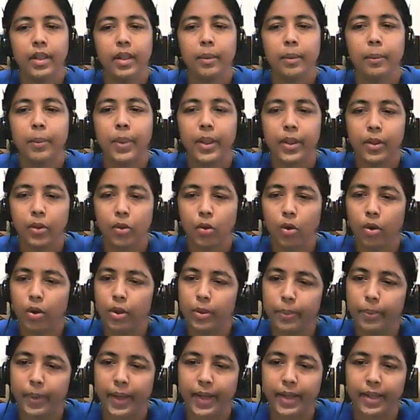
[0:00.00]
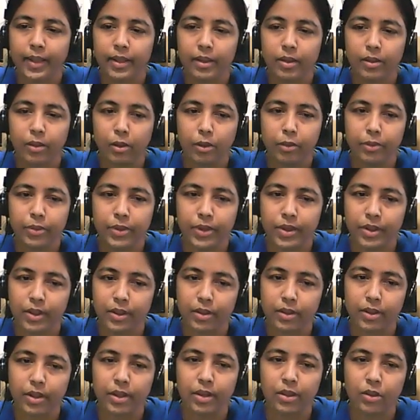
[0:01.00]
but not by of
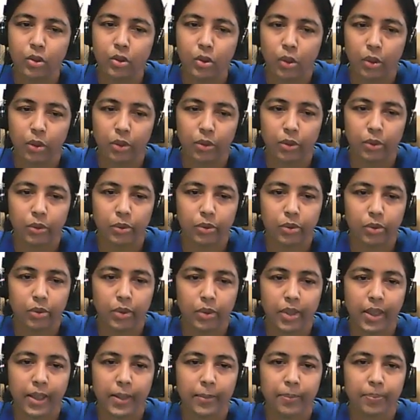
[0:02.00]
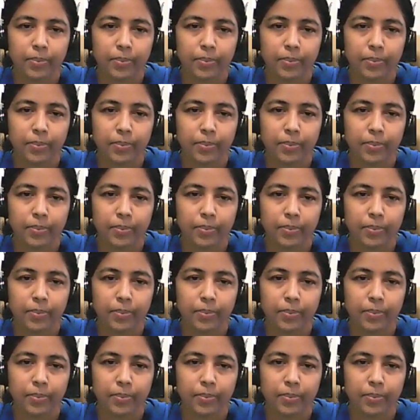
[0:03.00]
certain solutes. Okay?